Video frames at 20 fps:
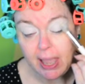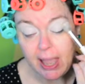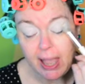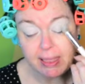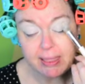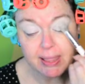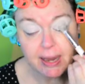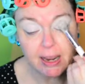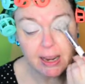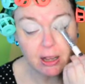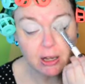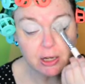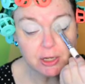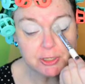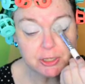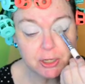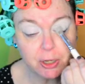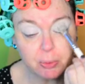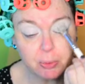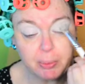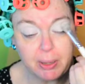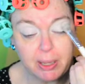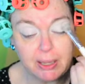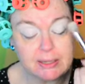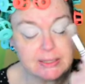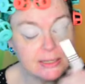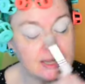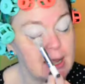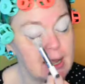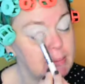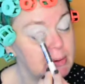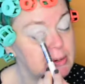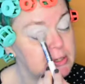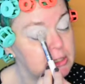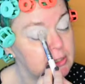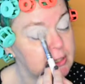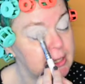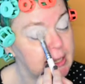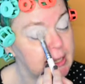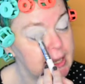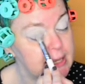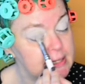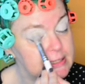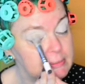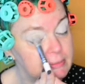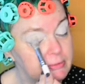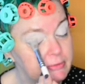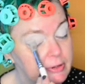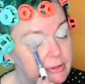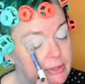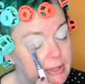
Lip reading: And then I also picked up, I was looking at some of